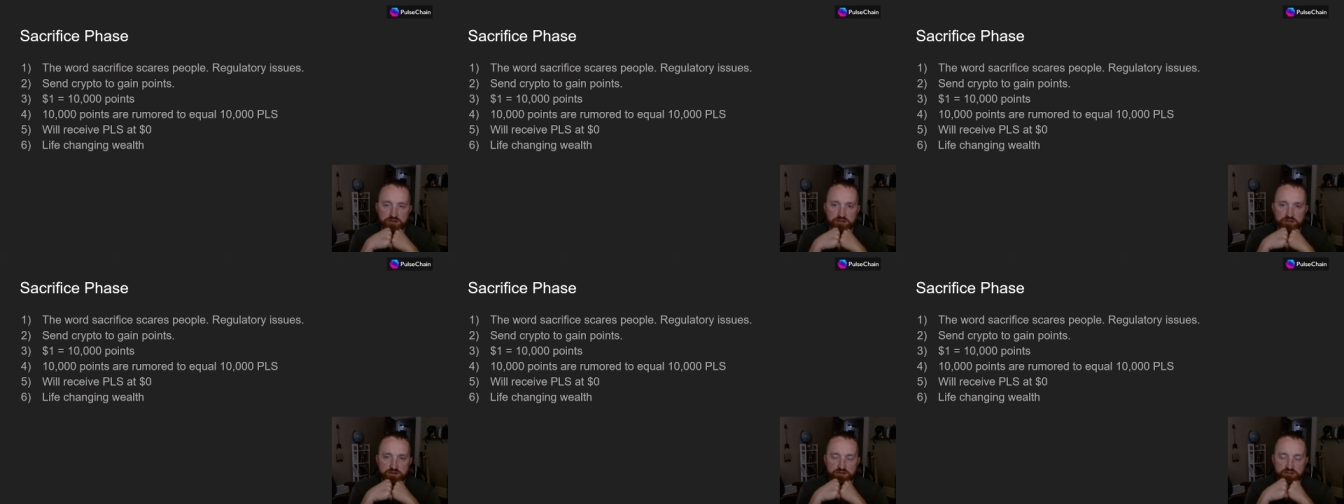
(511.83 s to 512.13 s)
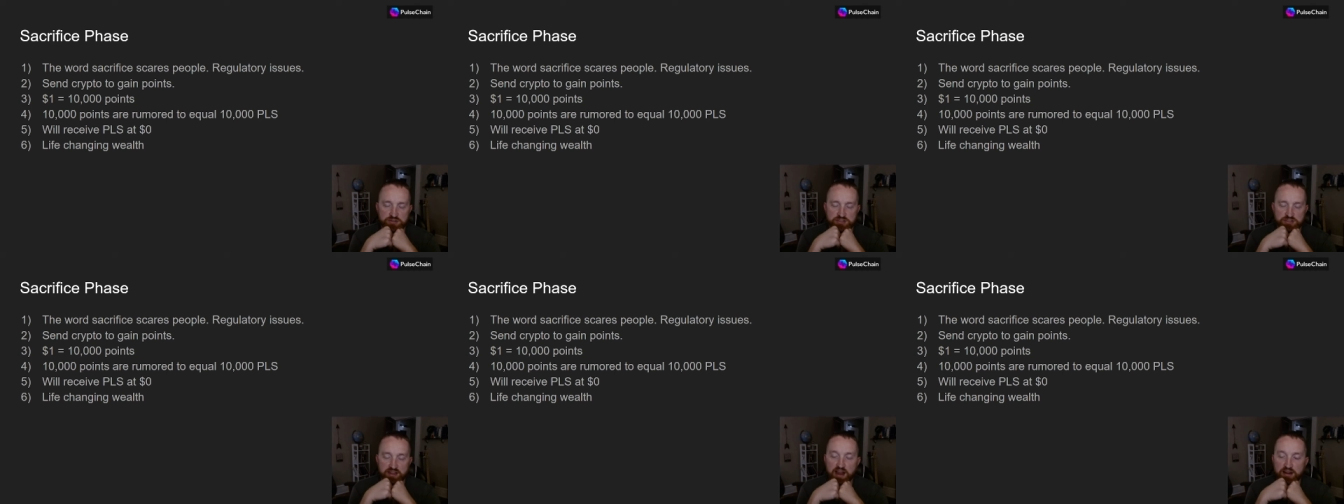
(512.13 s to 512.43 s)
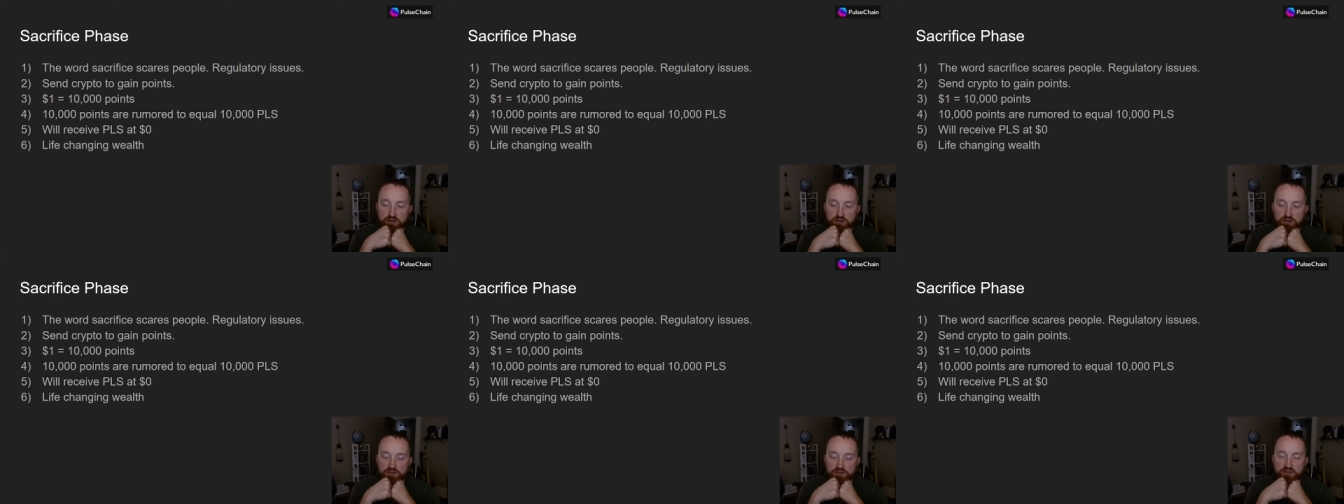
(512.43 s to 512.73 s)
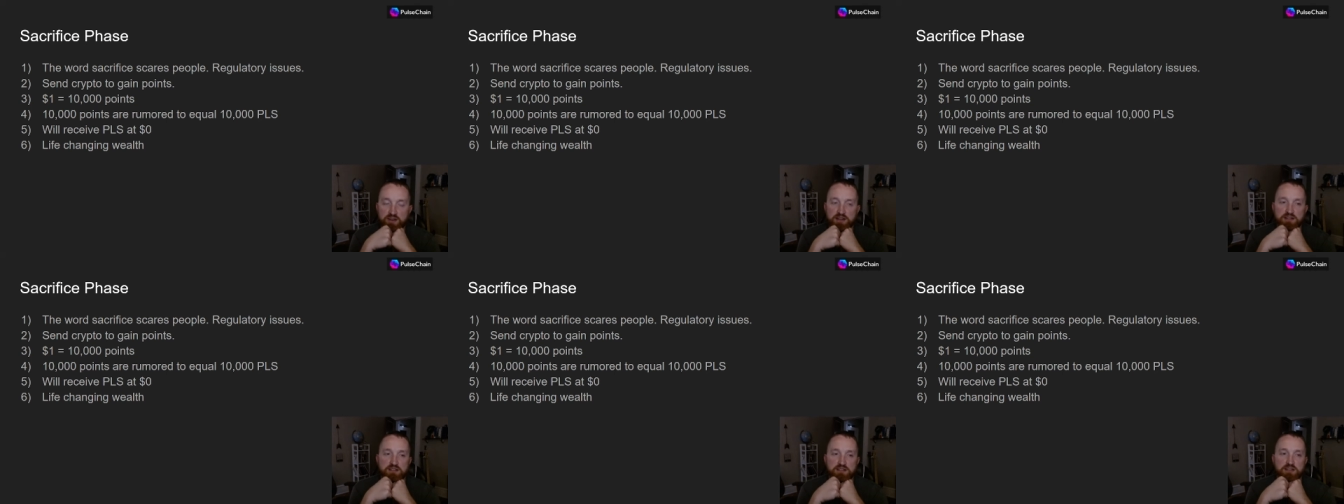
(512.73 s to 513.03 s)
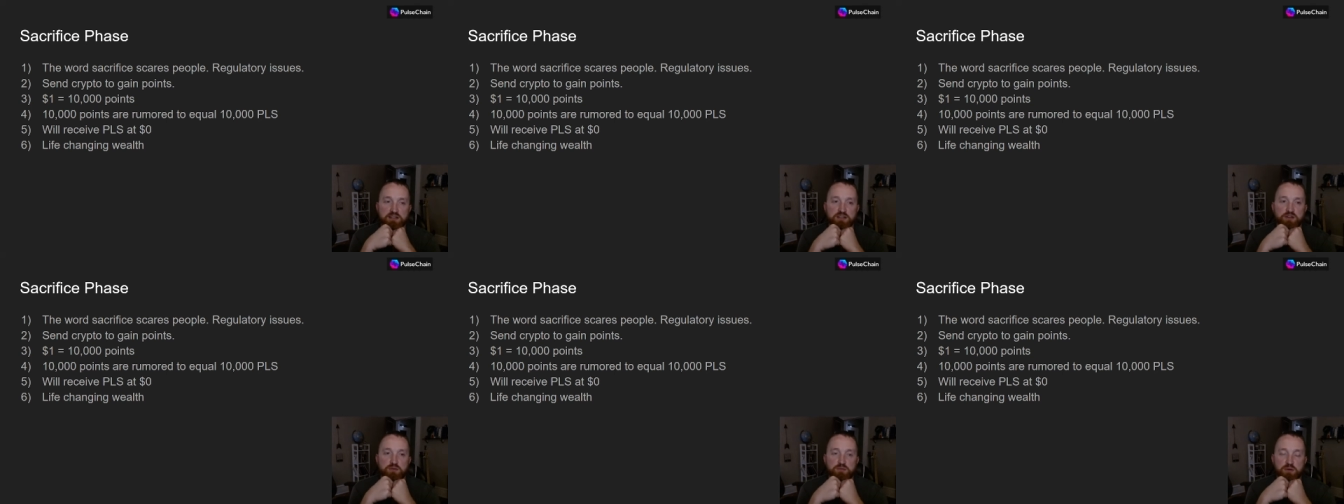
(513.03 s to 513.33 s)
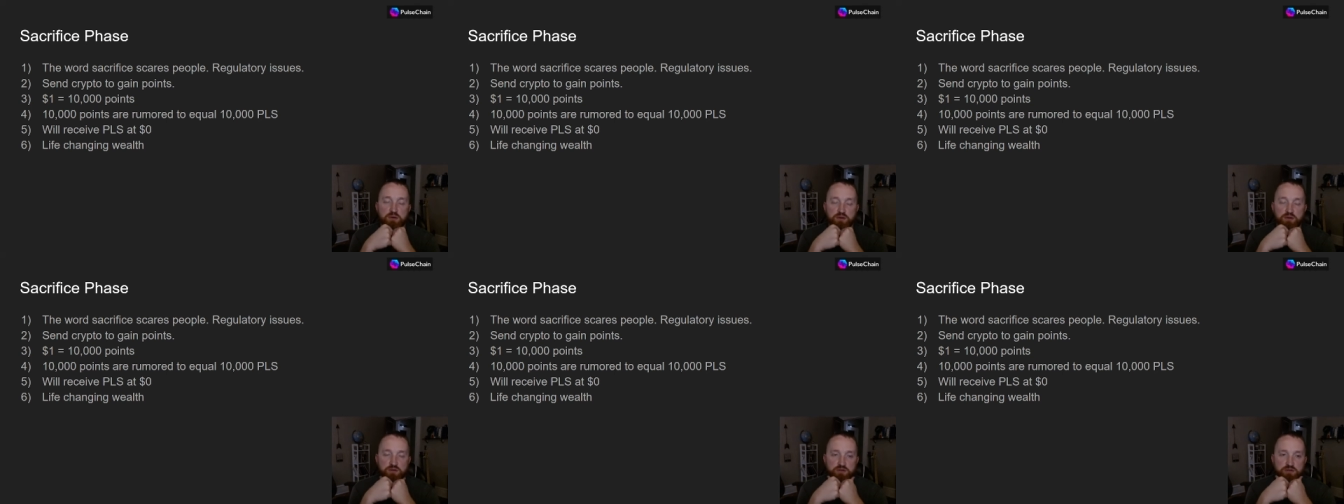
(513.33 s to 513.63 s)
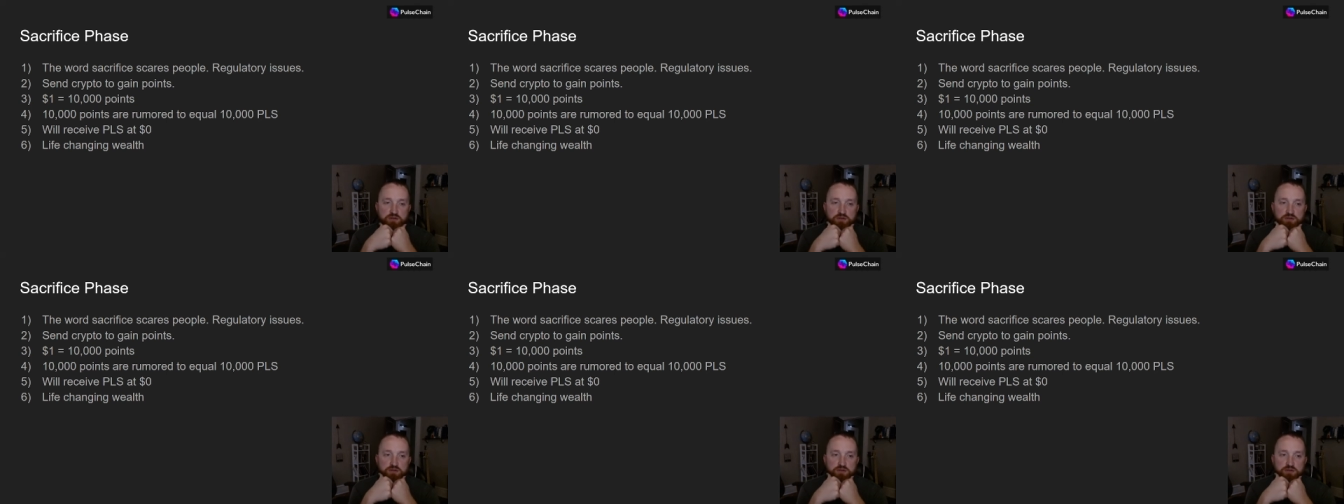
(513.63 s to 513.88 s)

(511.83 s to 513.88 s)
You're sacrificing your Pulse,